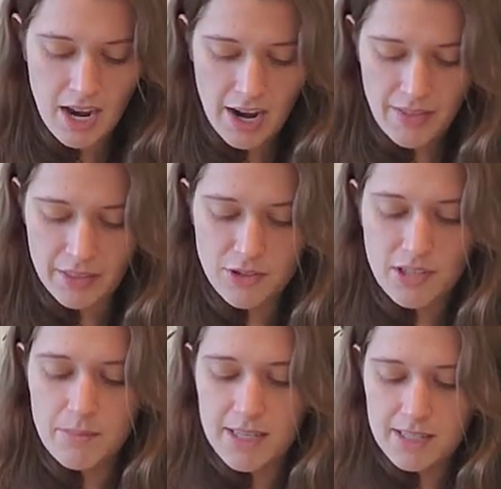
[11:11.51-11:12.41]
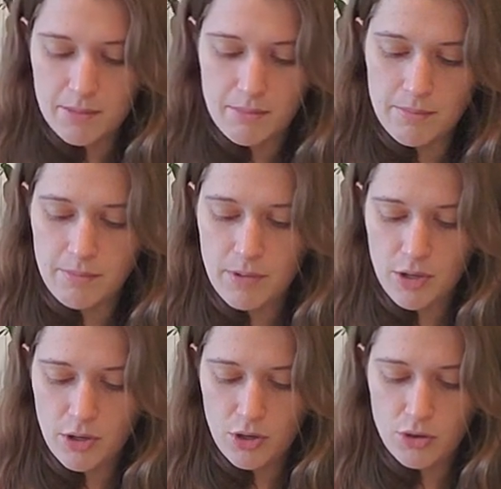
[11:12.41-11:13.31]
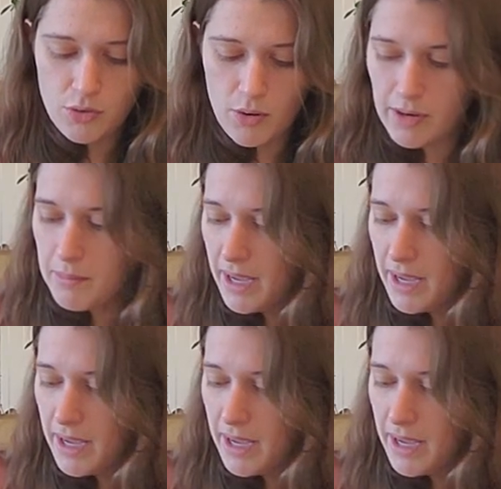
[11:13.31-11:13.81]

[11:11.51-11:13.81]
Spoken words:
I think there's going to be some growing